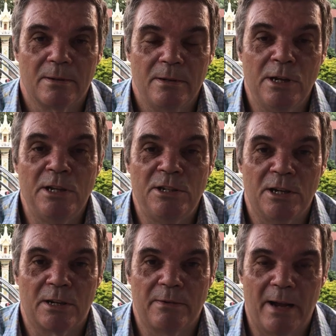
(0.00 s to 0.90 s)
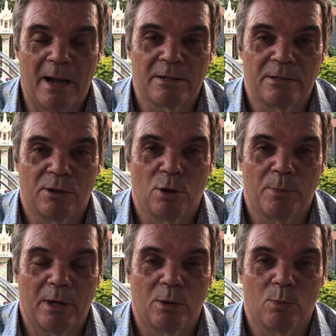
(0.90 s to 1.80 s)
knee-jerk reaction,
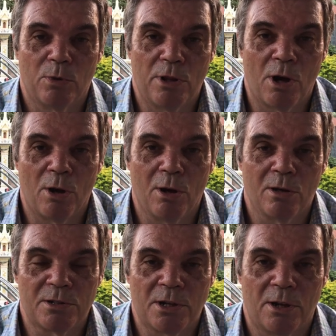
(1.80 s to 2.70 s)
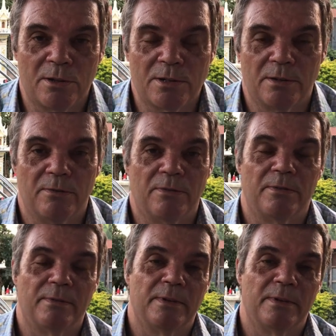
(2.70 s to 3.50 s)
coming up with all sorts of